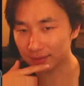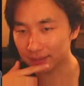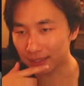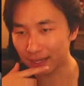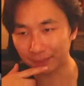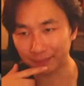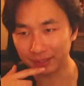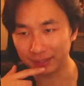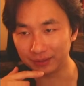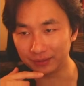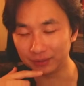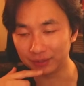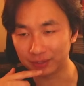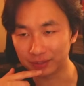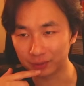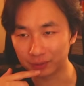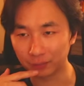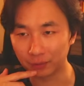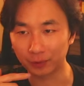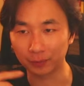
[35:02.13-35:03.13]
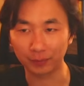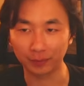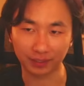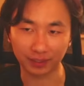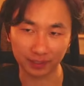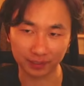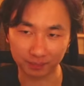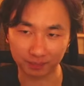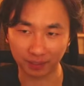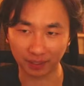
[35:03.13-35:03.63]
that many units to work with
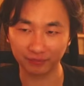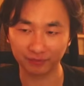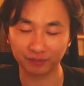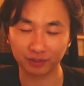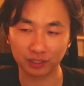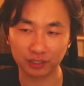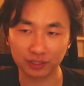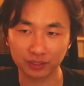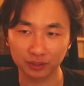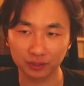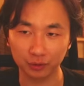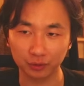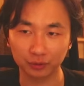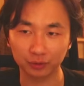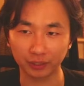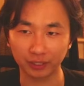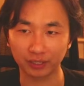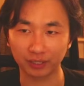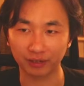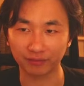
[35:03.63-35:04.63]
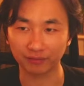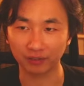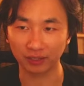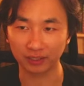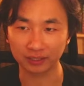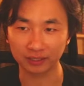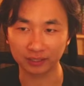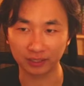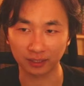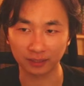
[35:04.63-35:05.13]
because my first Dune Drake got Falling
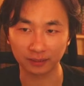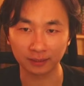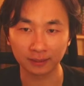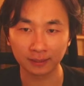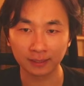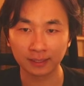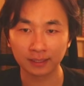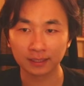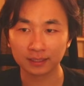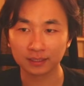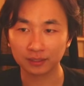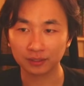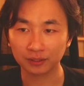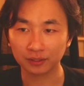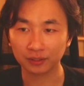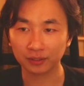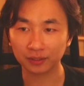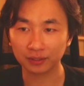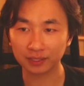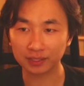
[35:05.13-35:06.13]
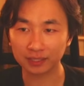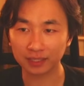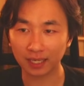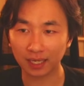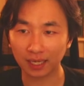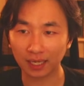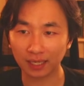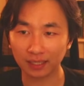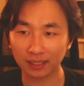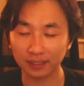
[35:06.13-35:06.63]
Starred. So you'll notice
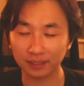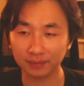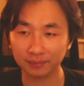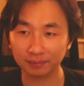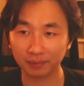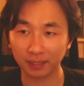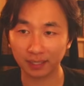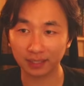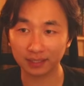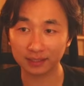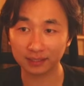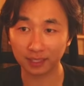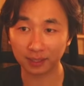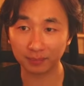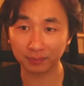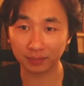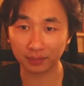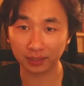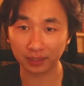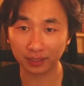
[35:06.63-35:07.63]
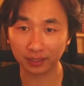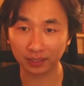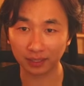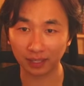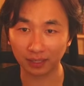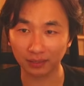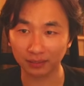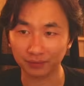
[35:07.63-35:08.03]
that in my sideboarding, I don't